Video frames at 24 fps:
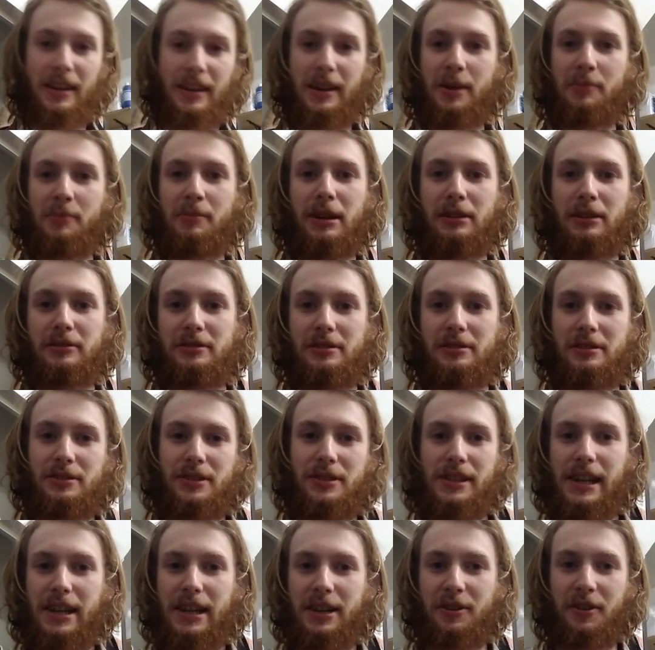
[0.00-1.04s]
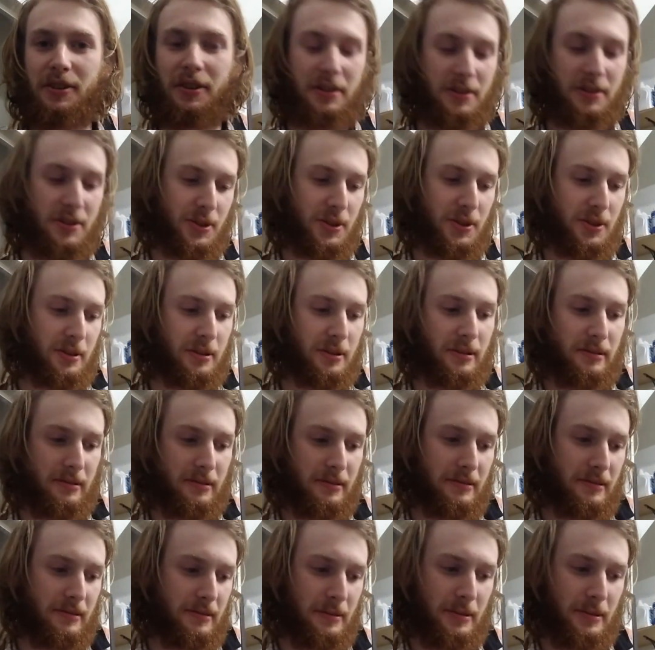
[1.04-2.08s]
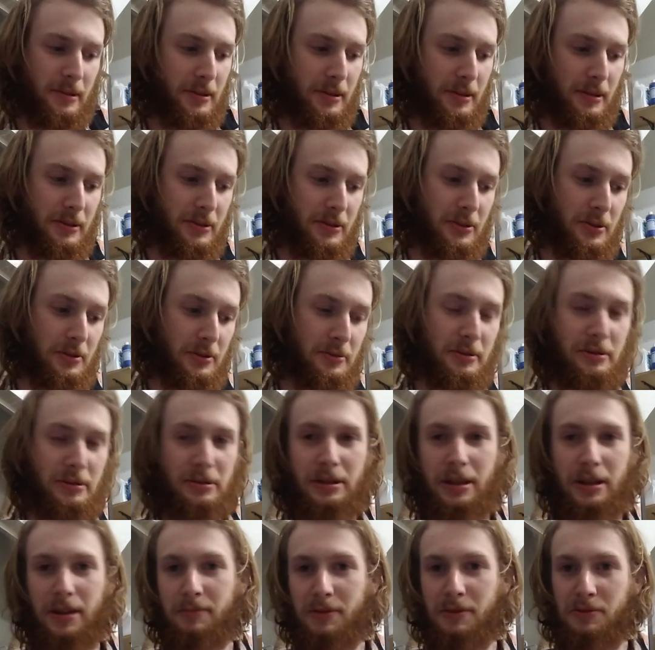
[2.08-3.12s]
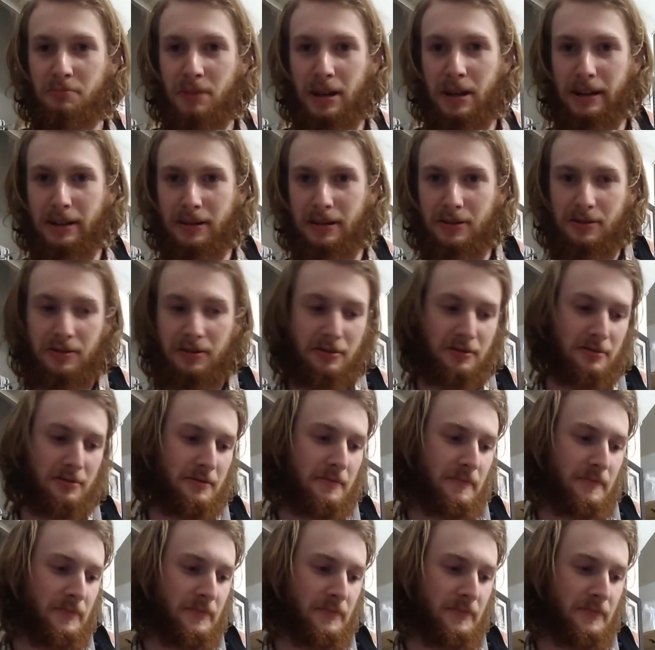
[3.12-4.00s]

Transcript: about this character are, so his name is Max,